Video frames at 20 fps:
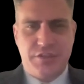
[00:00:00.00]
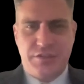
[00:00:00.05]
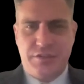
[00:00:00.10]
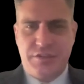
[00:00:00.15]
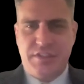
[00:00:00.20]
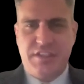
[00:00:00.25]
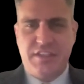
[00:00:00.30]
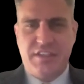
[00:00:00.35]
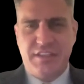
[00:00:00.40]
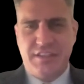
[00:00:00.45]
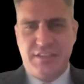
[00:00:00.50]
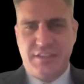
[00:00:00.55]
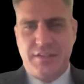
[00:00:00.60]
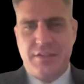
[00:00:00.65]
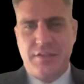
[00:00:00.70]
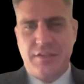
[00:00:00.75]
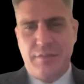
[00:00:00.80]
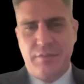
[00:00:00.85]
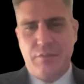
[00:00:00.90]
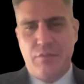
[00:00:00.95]
are
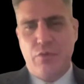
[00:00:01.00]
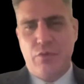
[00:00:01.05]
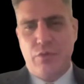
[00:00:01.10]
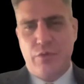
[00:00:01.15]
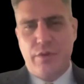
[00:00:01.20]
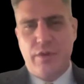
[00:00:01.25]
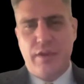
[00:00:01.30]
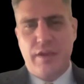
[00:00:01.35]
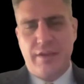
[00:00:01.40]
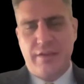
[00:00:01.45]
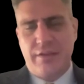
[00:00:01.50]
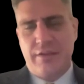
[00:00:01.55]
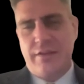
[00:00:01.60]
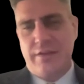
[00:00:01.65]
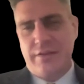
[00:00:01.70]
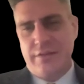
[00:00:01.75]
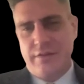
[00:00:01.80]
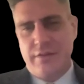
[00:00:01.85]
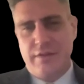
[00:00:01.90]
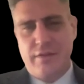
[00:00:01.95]
statistically more
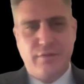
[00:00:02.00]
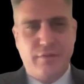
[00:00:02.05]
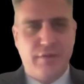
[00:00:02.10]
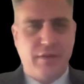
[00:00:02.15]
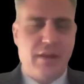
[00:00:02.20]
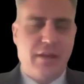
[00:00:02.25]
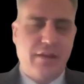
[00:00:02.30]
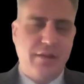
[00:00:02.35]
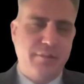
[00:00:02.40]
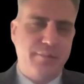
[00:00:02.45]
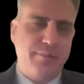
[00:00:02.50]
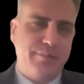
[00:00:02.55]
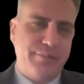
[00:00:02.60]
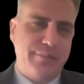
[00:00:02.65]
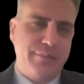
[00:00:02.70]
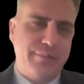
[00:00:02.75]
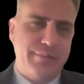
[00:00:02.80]
likely to leave again.